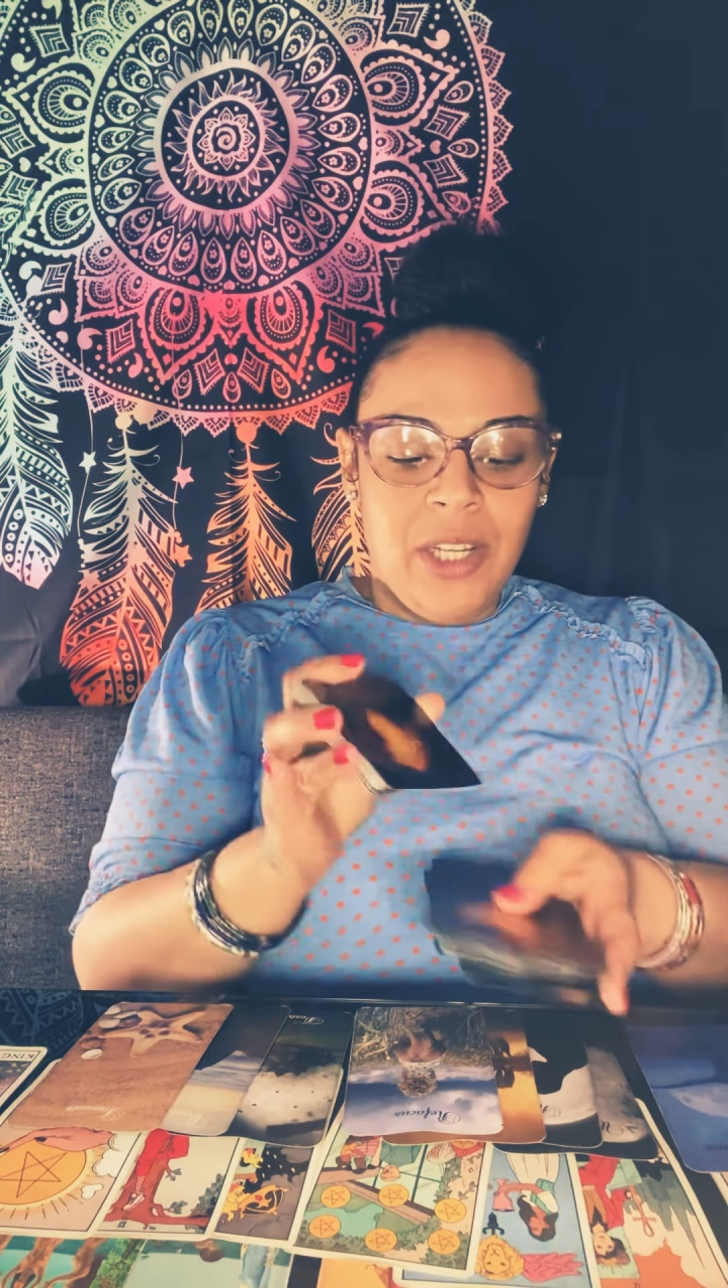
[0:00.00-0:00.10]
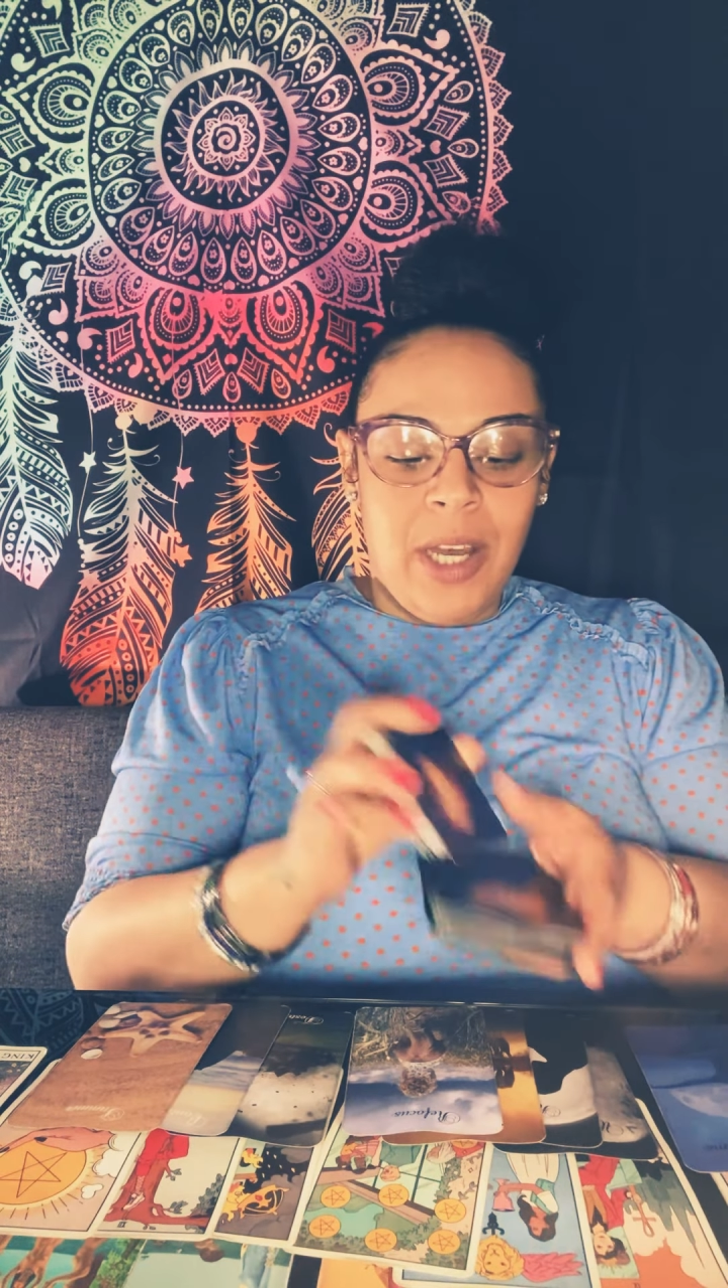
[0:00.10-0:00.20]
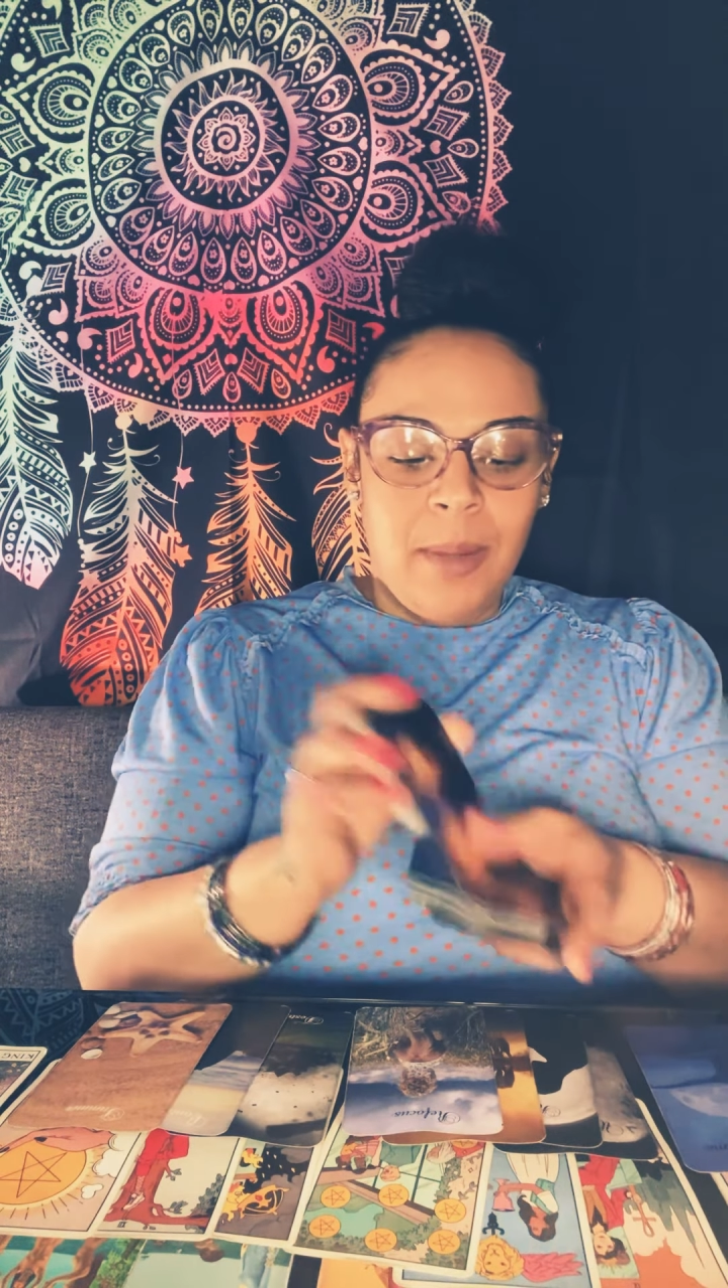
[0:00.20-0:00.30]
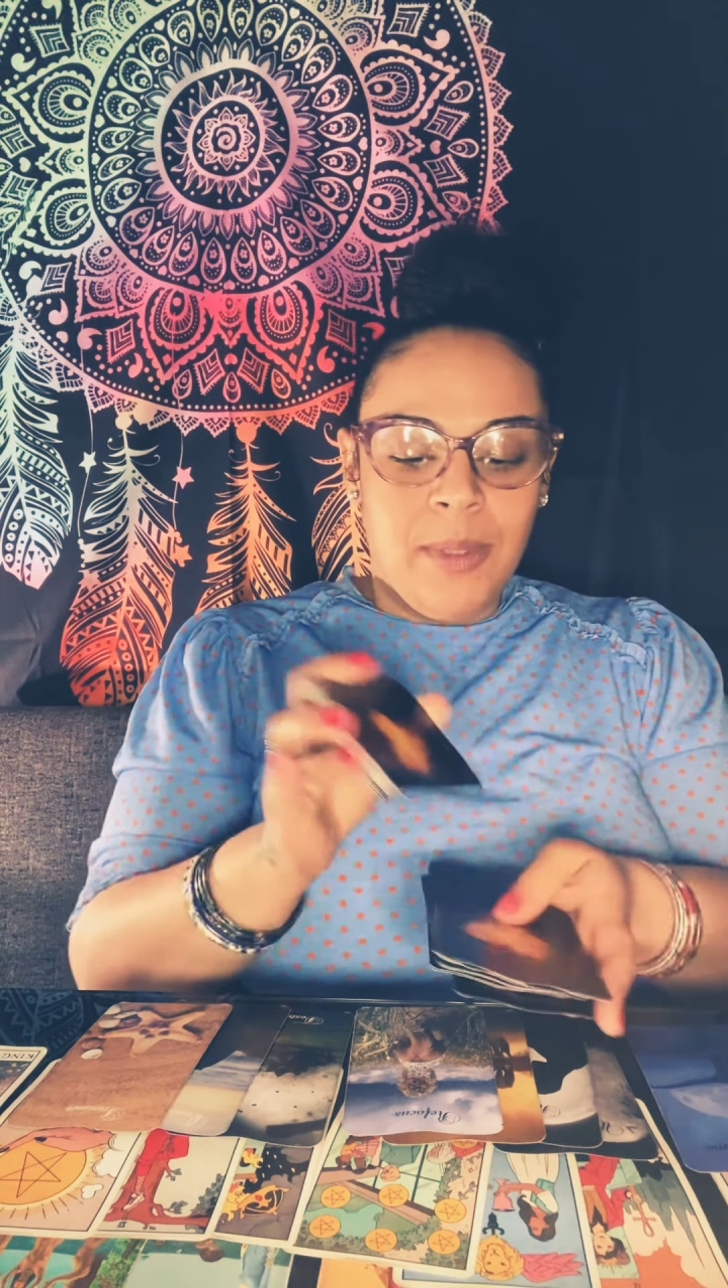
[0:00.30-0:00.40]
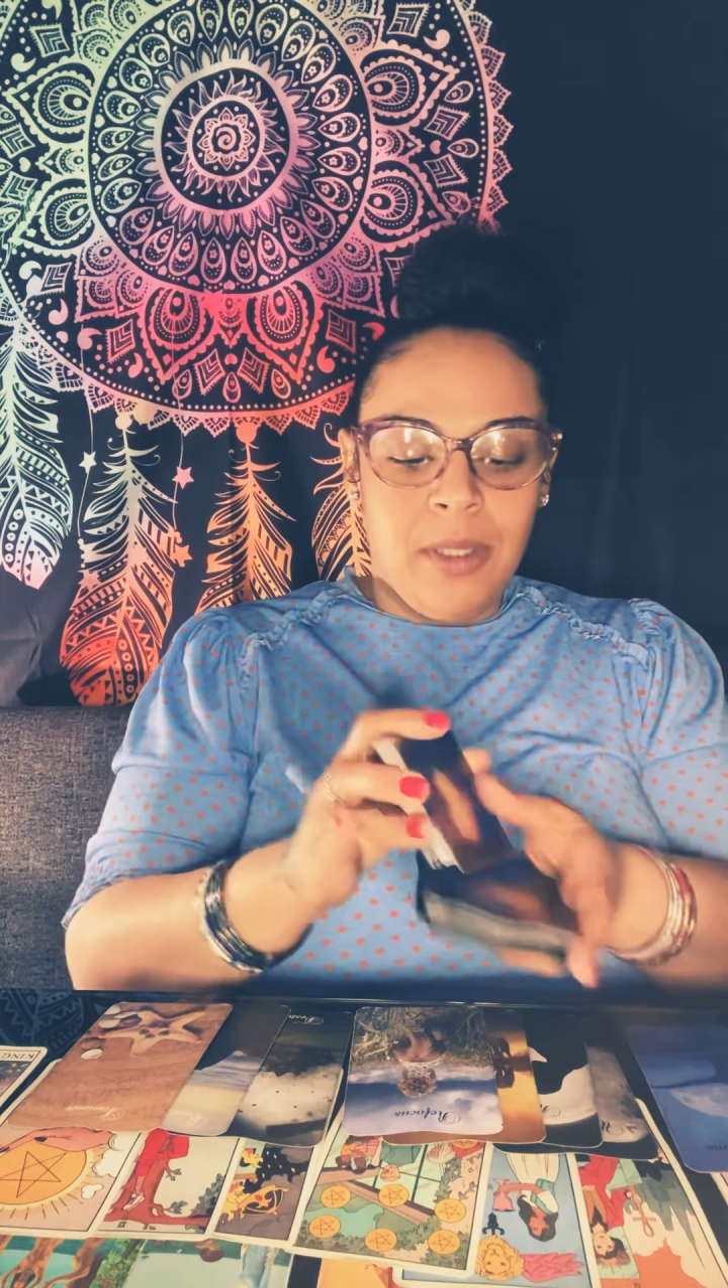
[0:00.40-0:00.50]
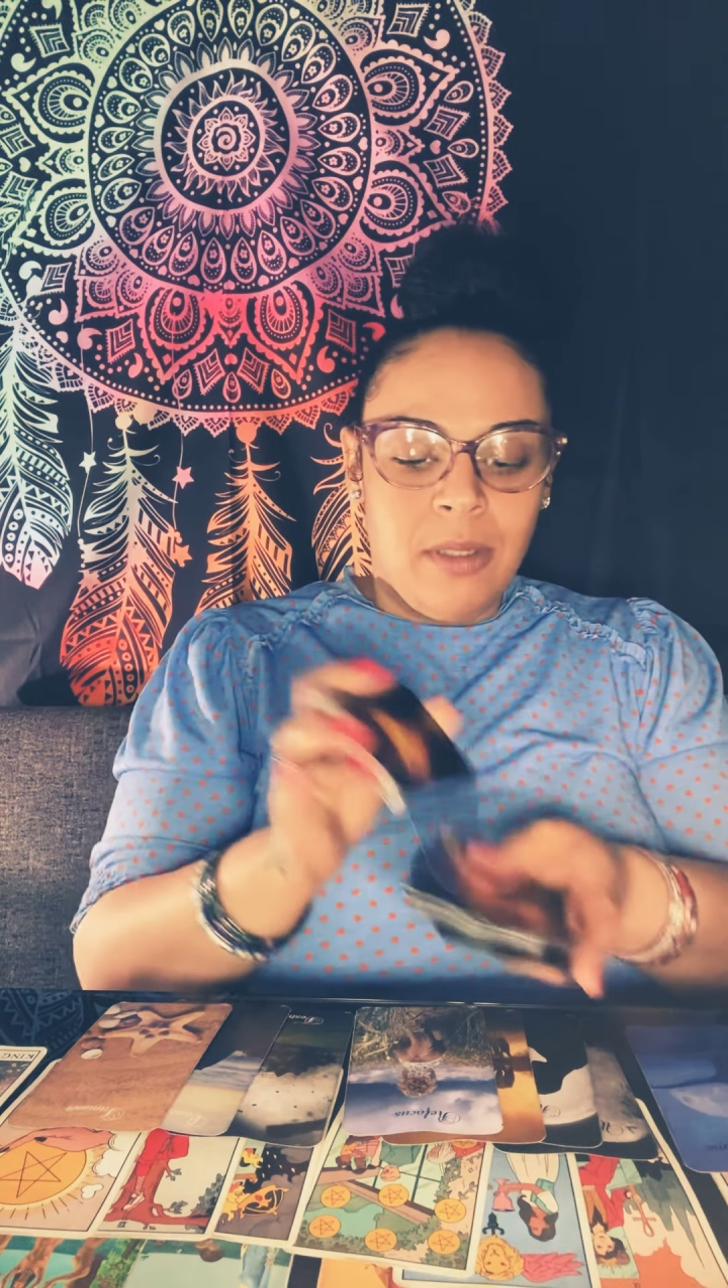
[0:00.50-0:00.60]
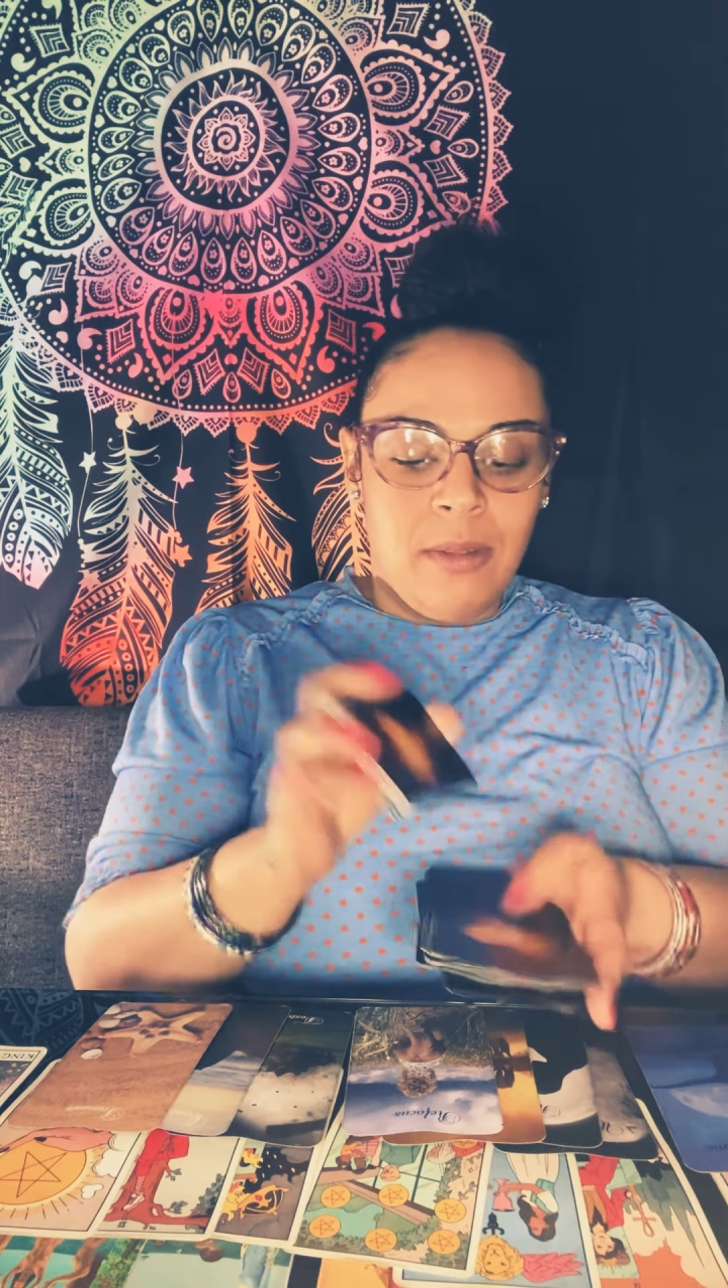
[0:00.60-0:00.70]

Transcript: of Cups.